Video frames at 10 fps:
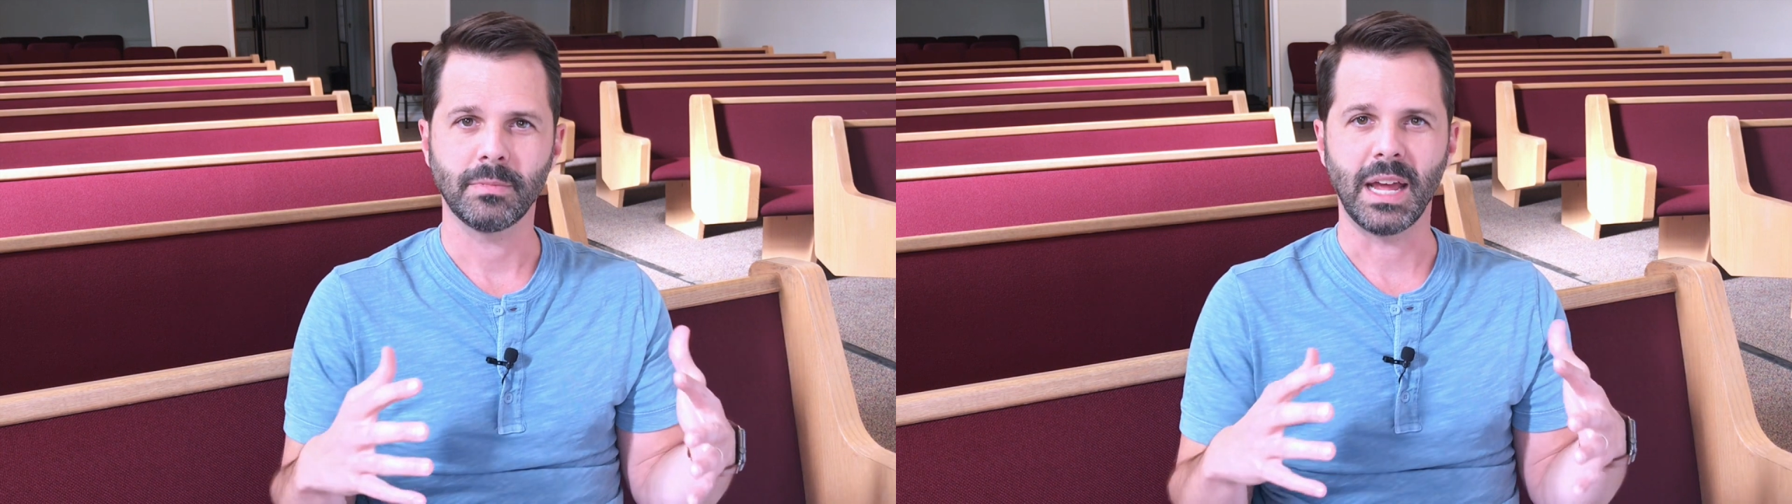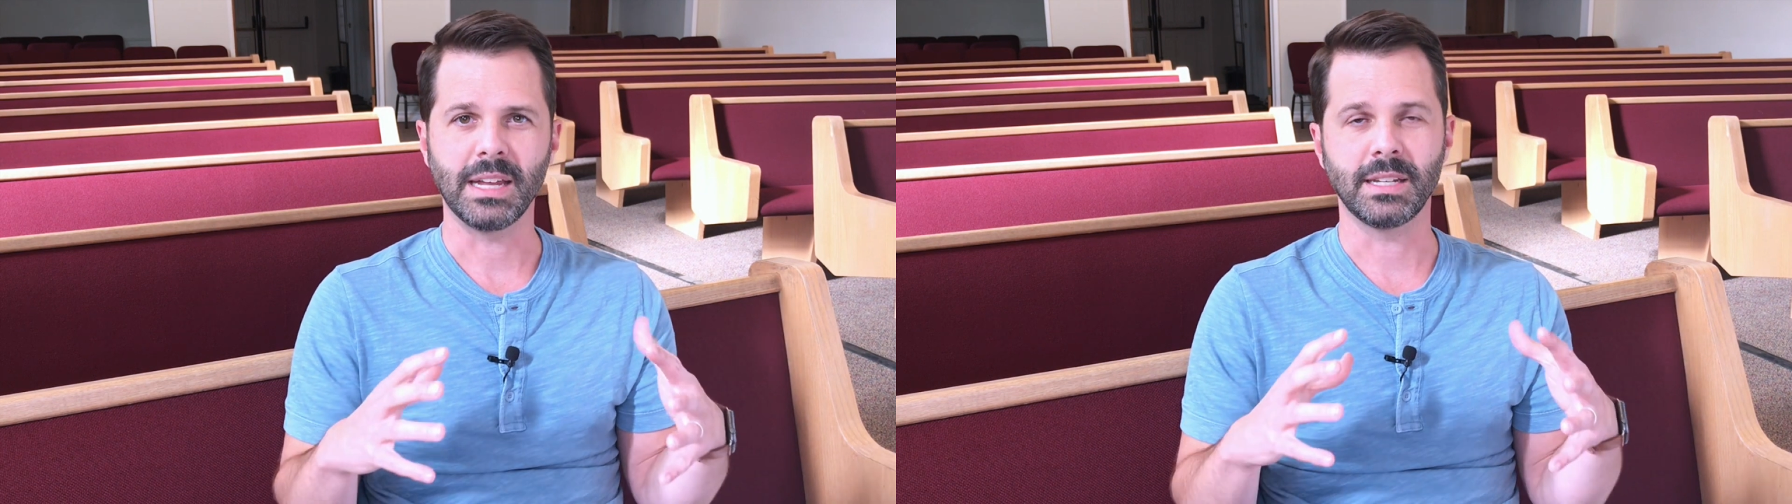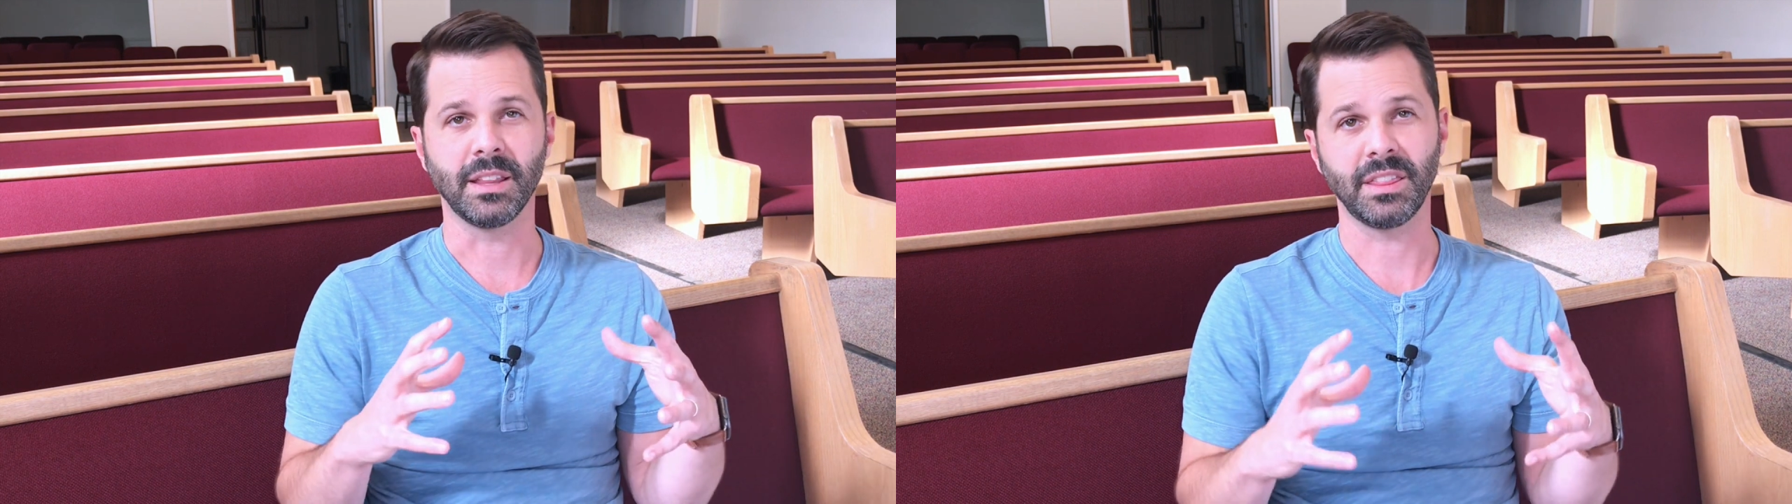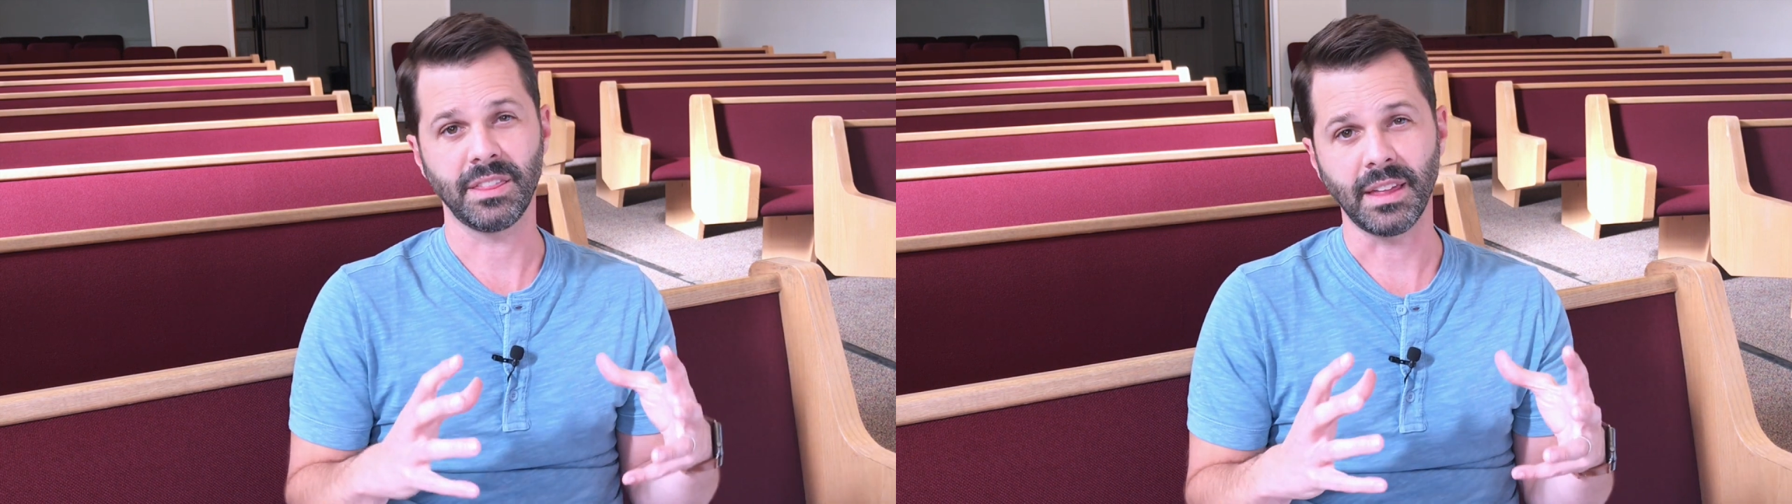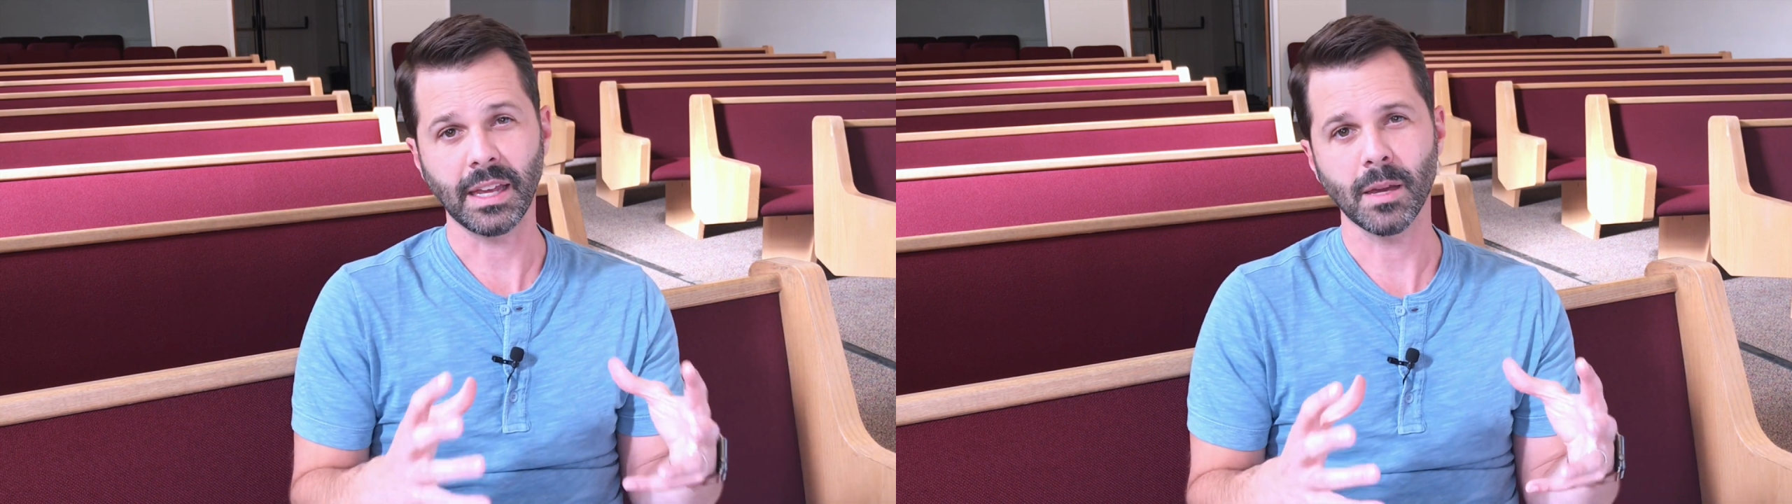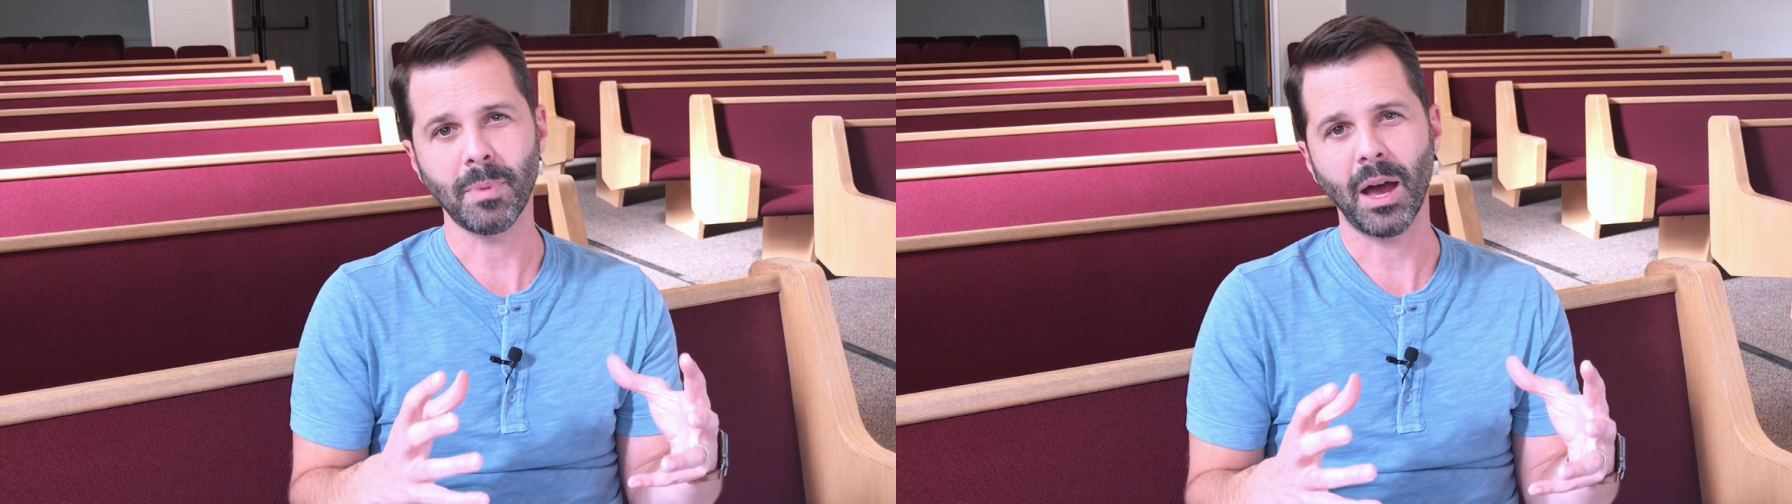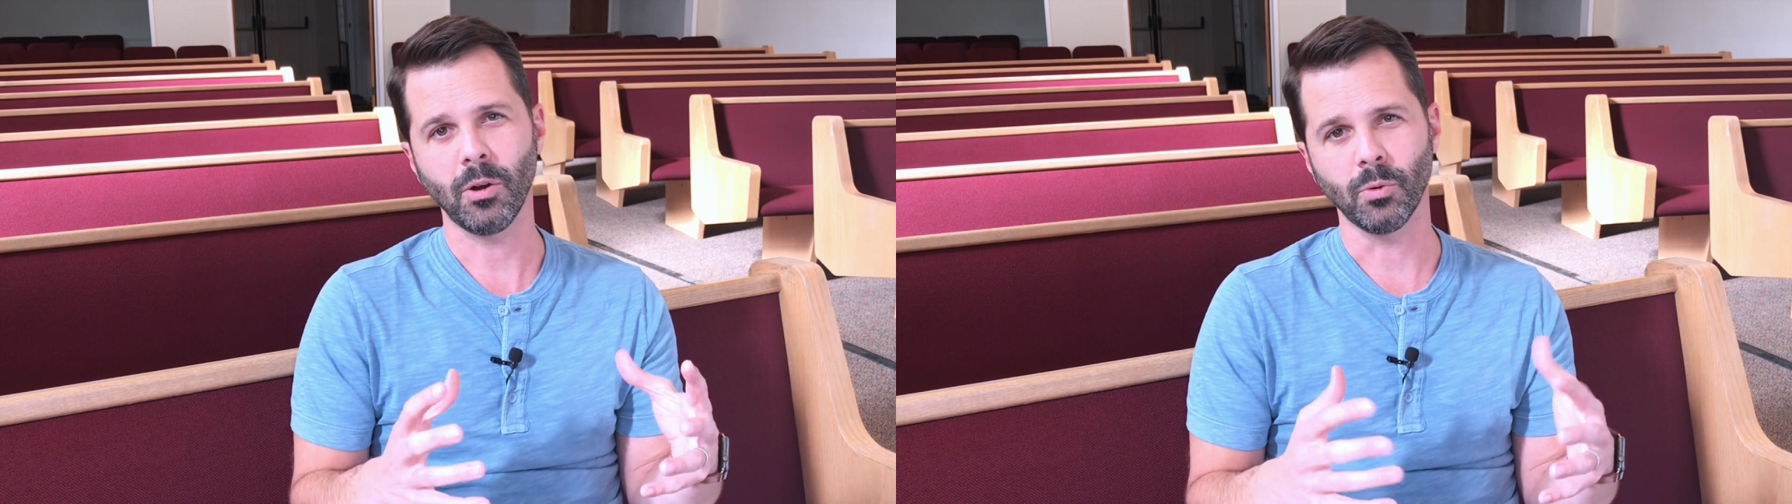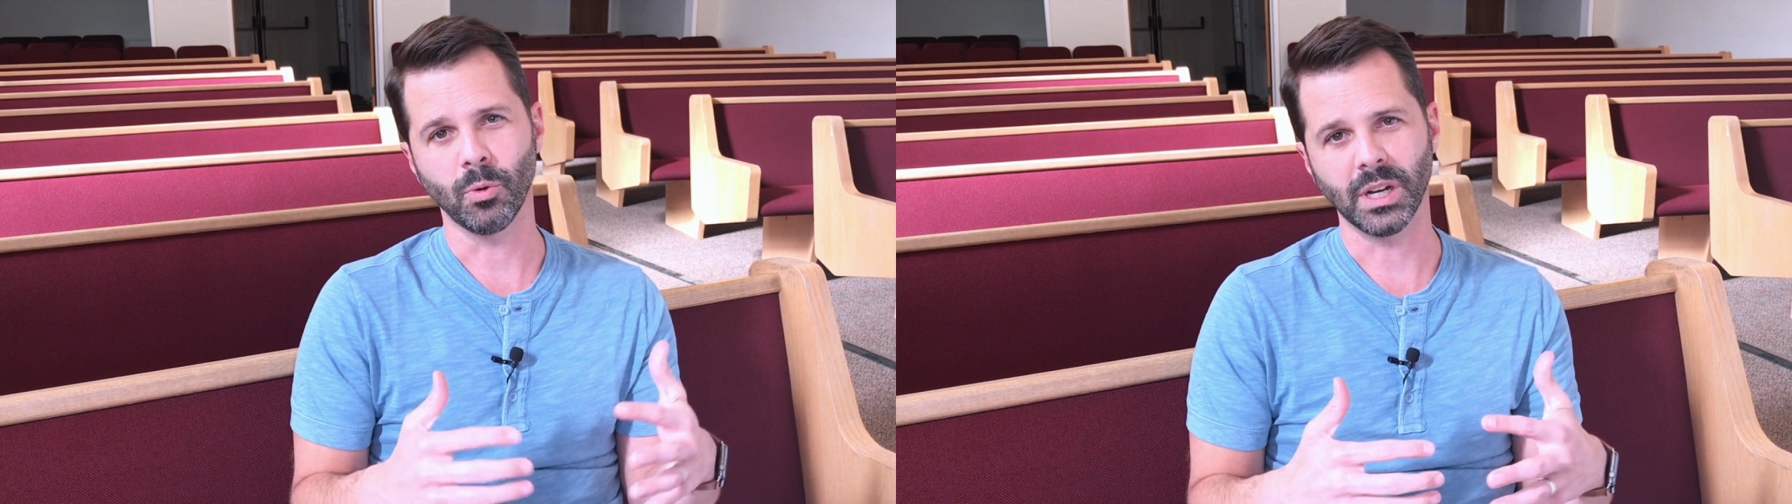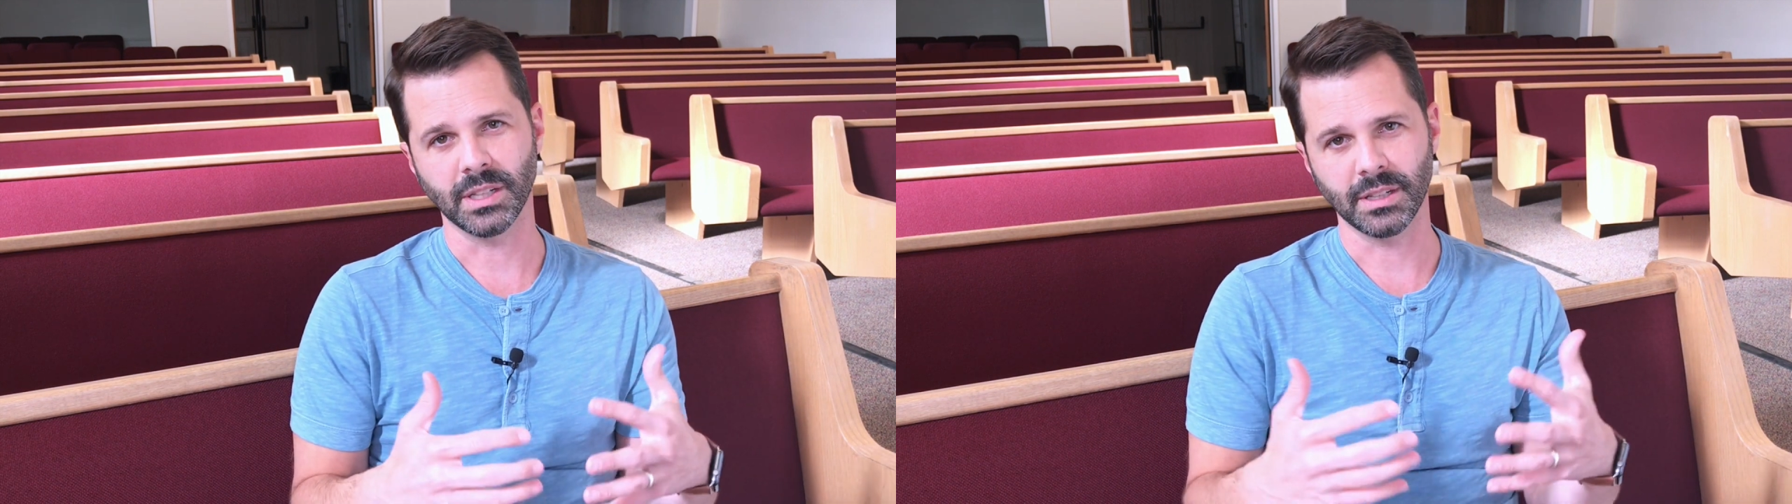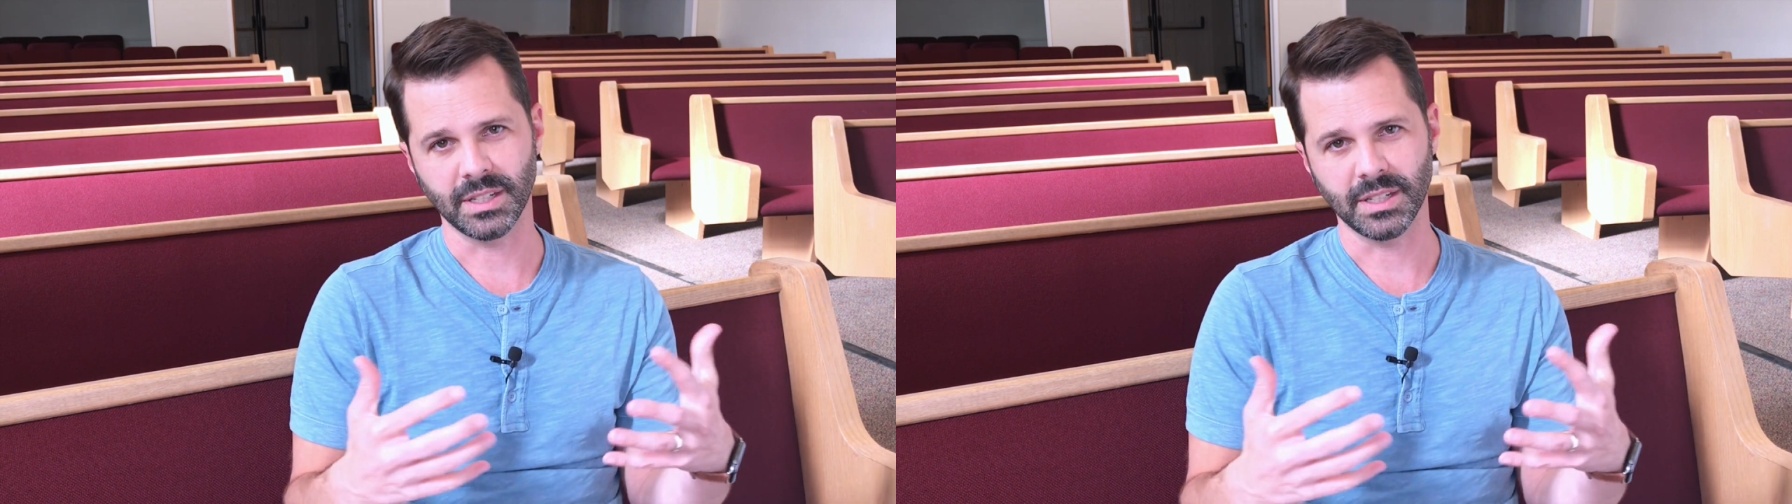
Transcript: and to think about what